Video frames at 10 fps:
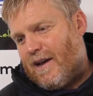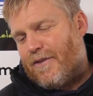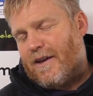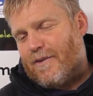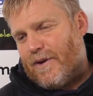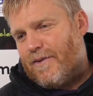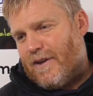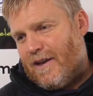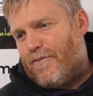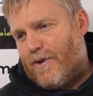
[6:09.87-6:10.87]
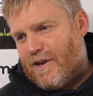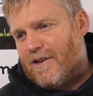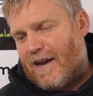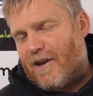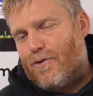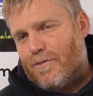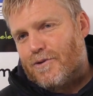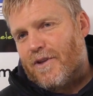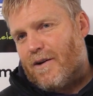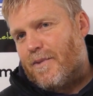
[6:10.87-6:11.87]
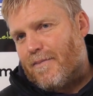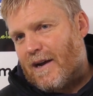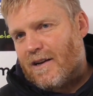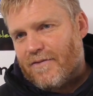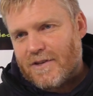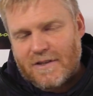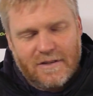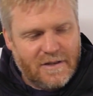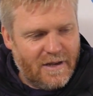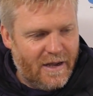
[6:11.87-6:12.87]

think if we could get a home draw, that would be magnificent.